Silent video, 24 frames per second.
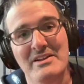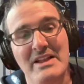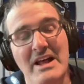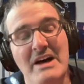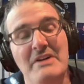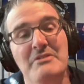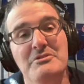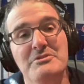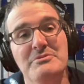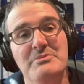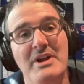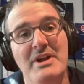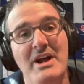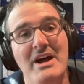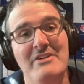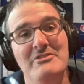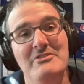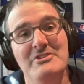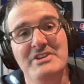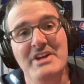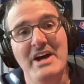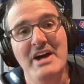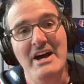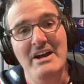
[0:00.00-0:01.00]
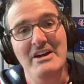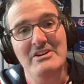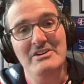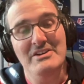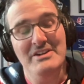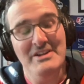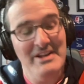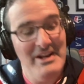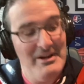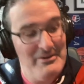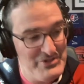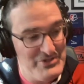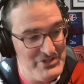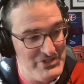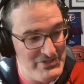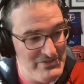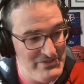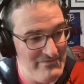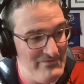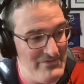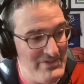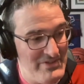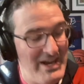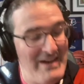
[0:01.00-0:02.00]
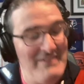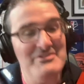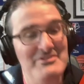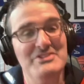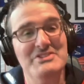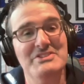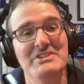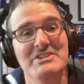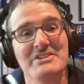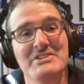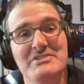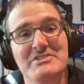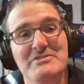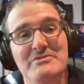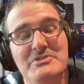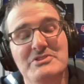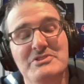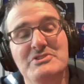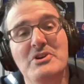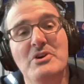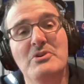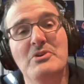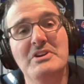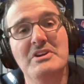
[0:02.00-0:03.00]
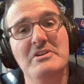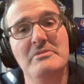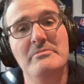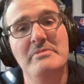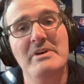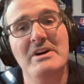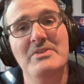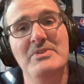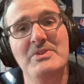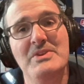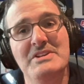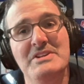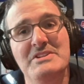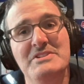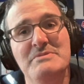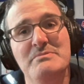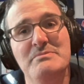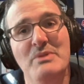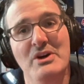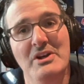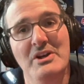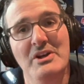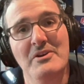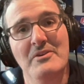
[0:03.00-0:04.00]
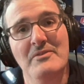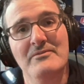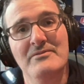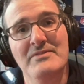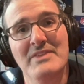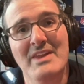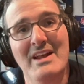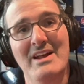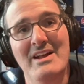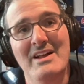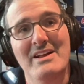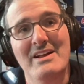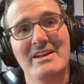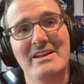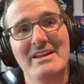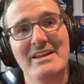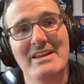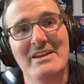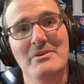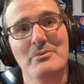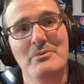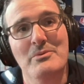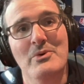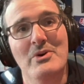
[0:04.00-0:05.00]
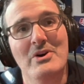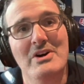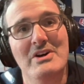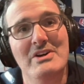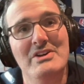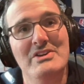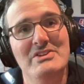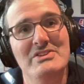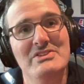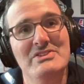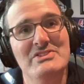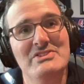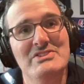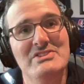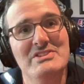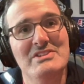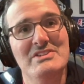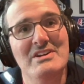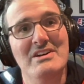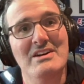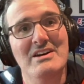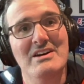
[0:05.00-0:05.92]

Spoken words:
that was when I retired. And that was, obviously she was joking about this, but it was,